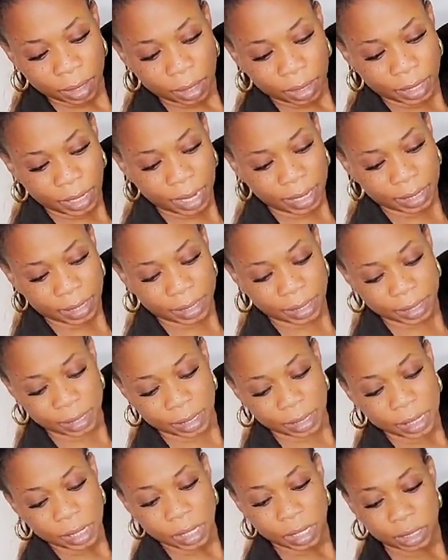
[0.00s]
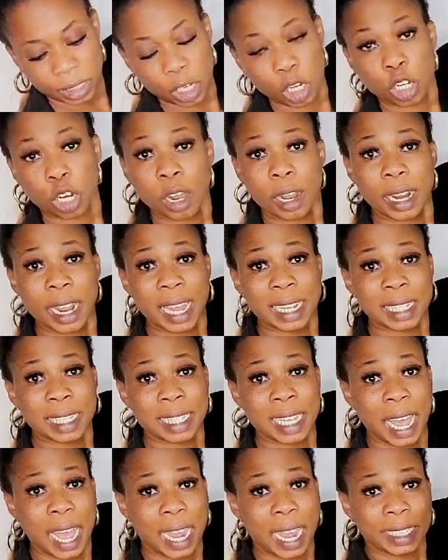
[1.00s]
Yes, the longer
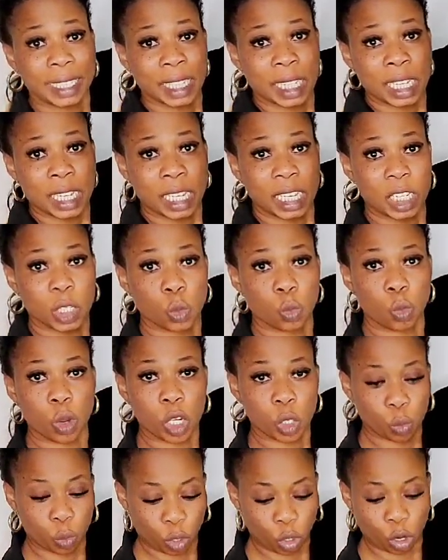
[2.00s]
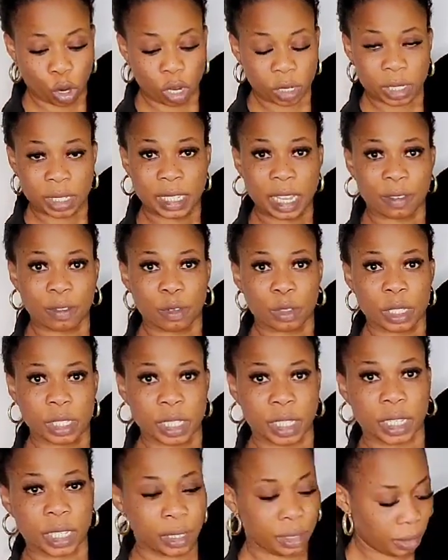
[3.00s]
side is what we call
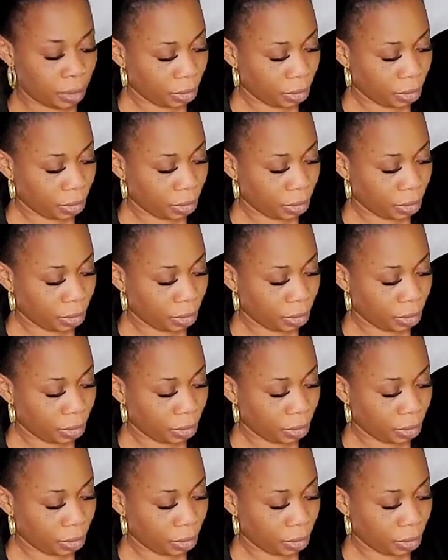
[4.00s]
70.